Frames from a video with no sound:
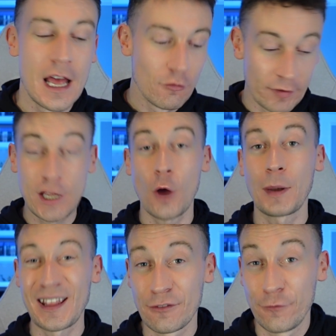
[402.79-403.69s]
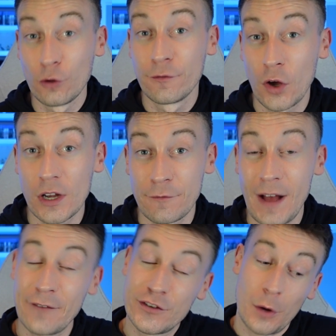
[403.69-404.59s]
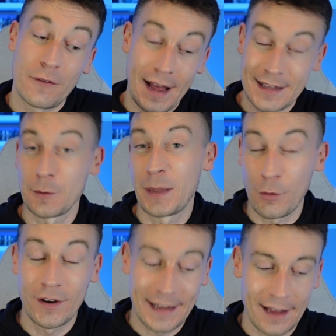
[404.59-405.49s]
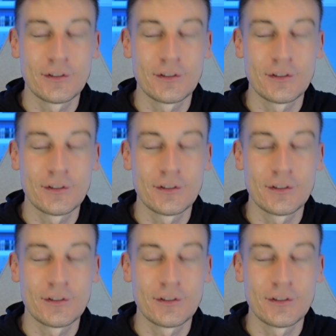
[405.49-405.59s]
Rico played the full 45, so if I had to pick one, yeah,